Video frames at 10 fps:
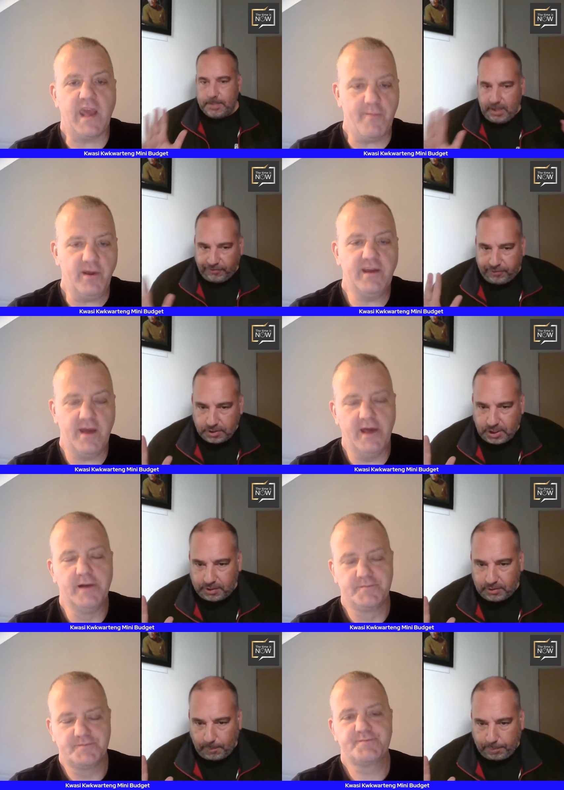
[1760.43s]
Speaker 1: different
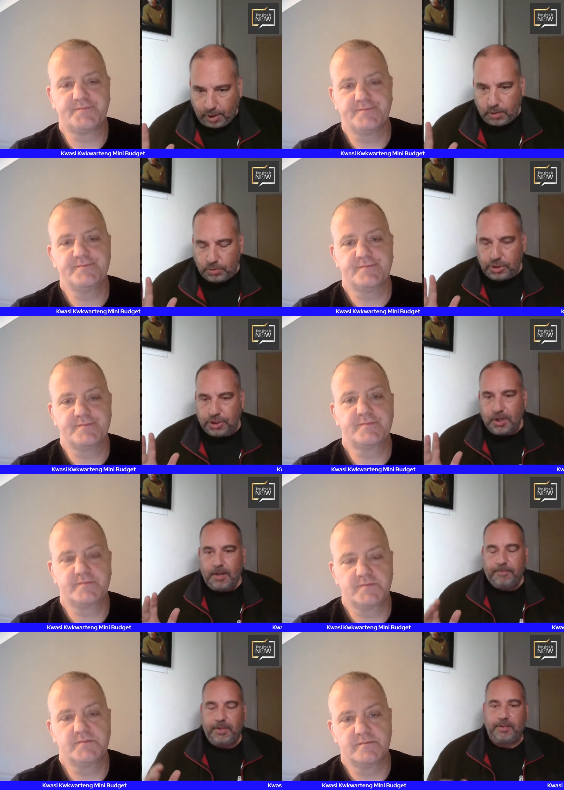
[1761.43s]
in her approach
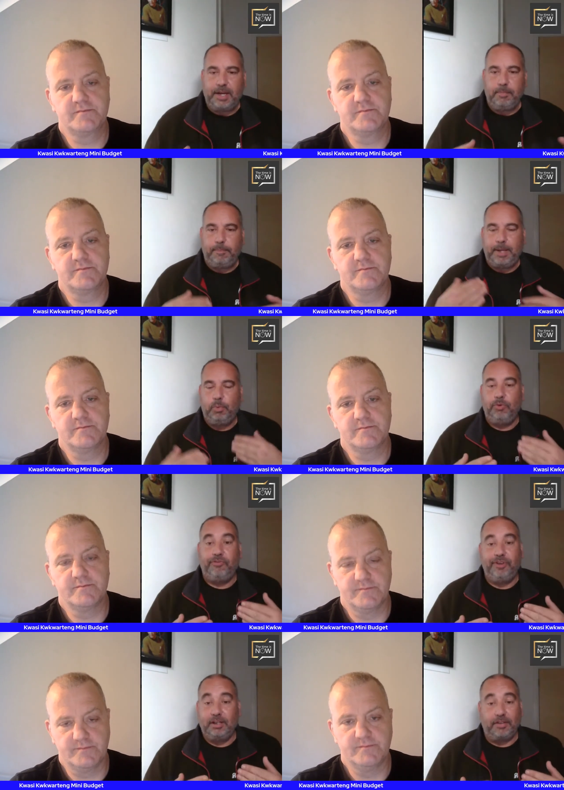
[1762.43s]
that, that people
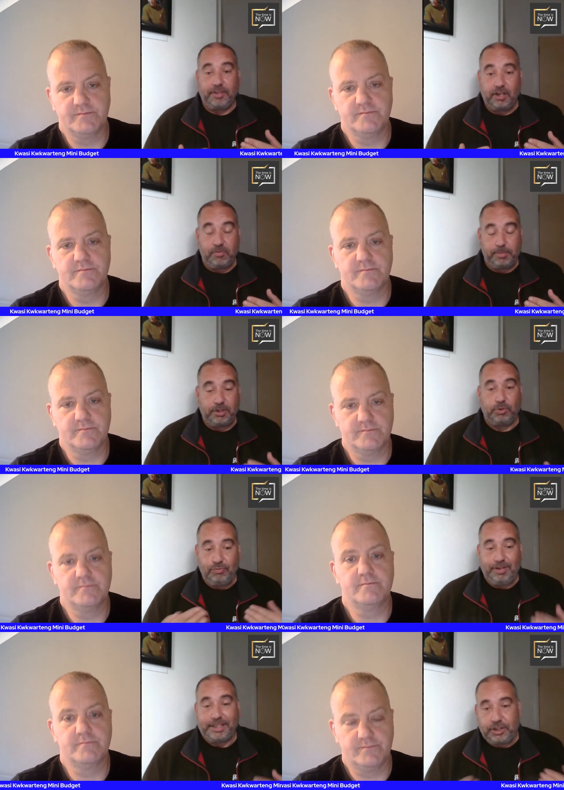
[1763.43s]
would feel like the government had
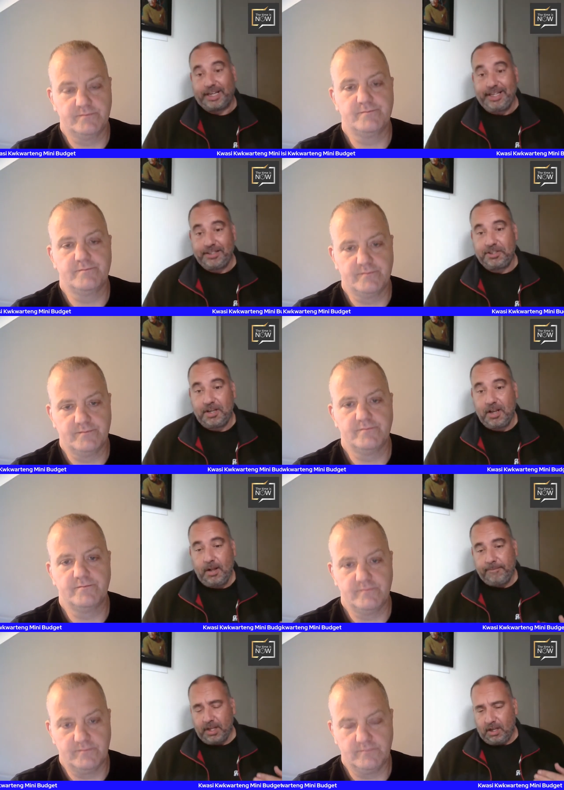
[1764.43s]
already changed.
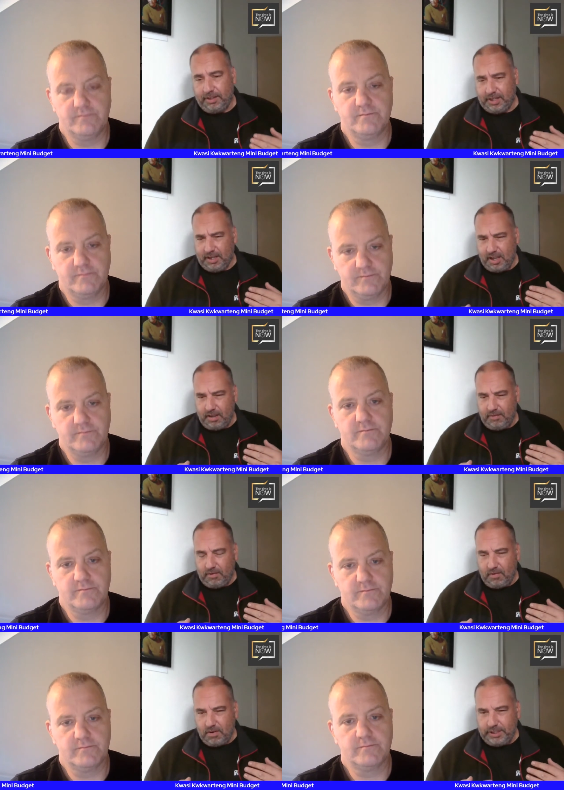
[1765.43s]
I think eh,
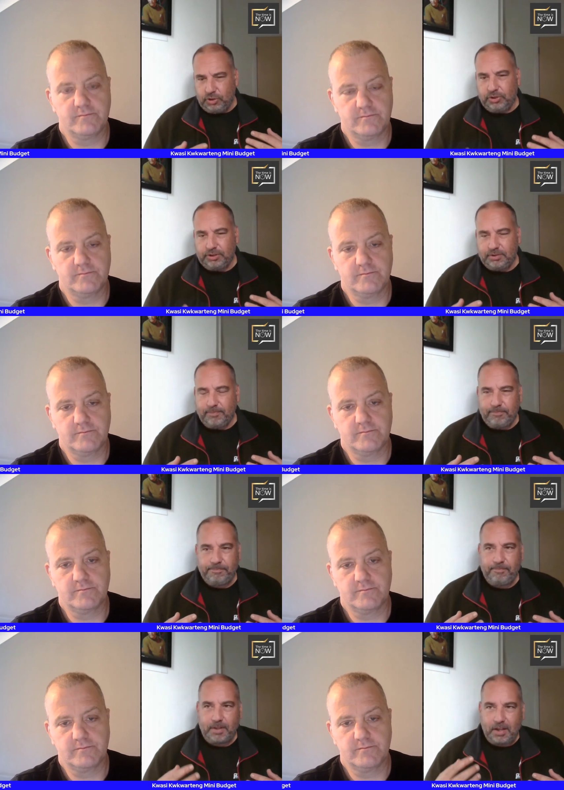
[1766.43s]
Liz Truss
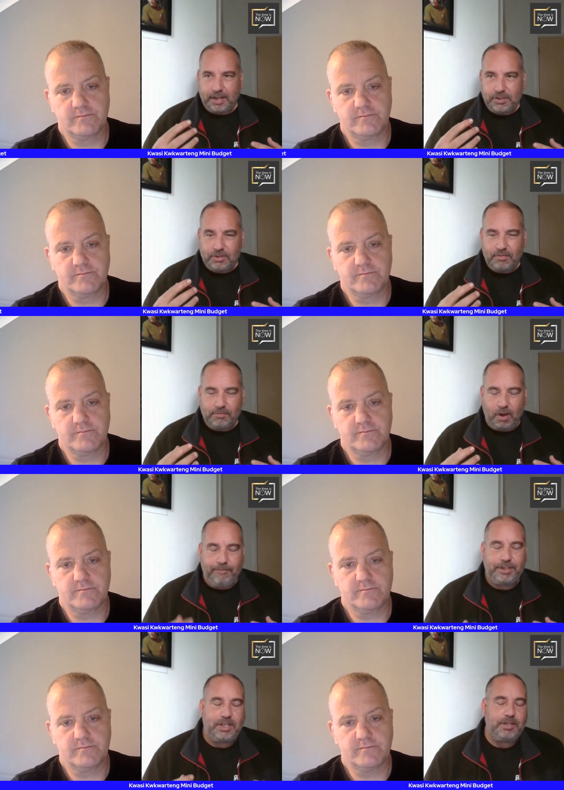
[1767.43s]
is
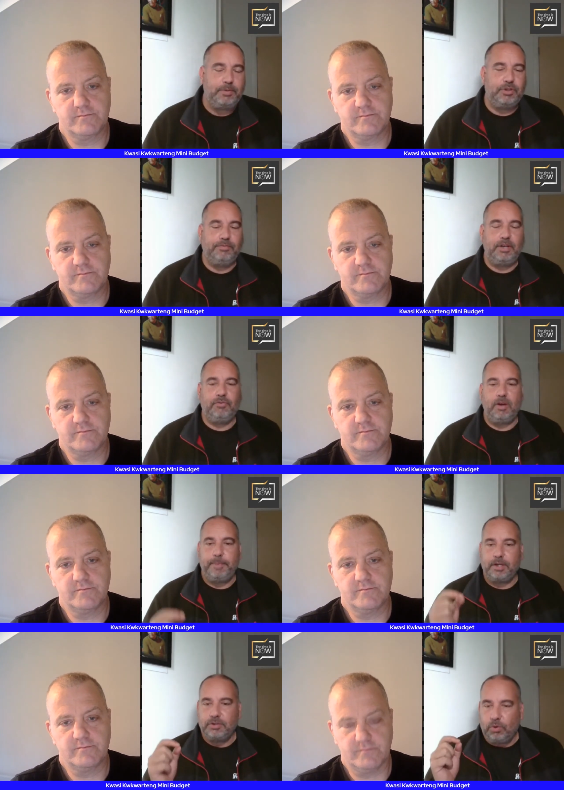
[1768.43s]
obviously doing something
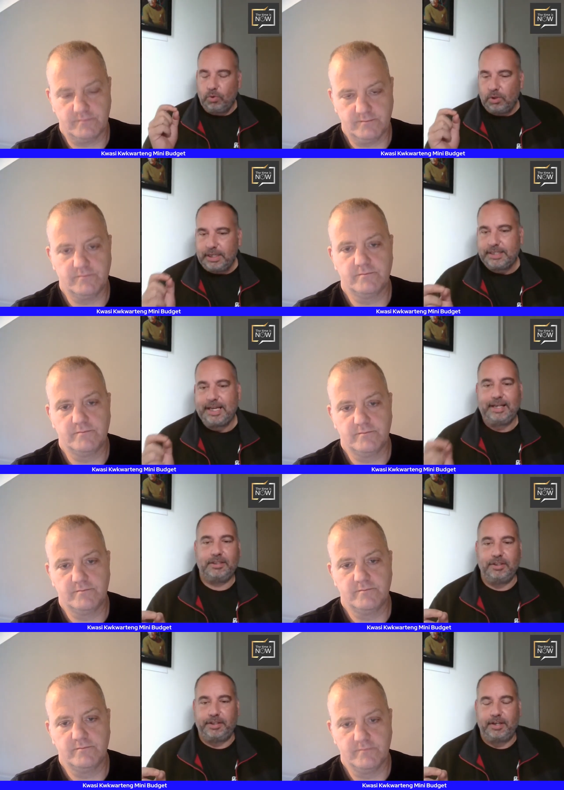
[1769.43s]
right because all the
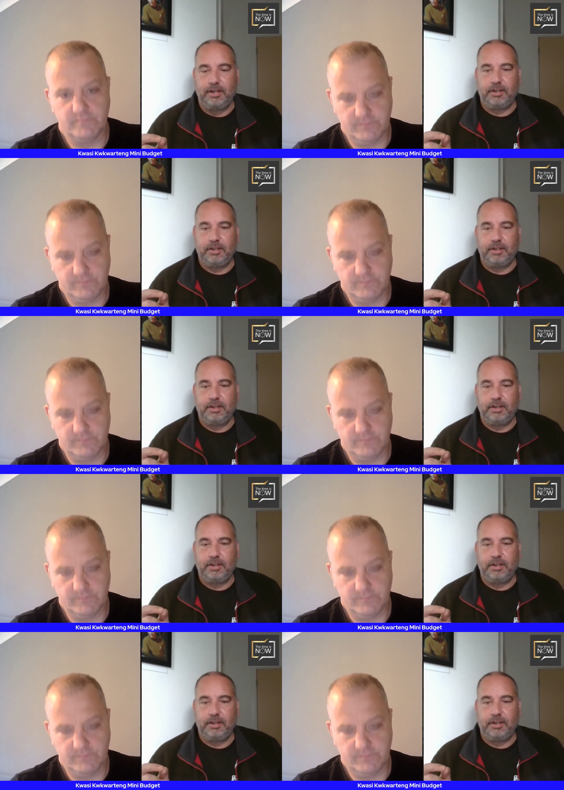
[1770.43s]
attacks on her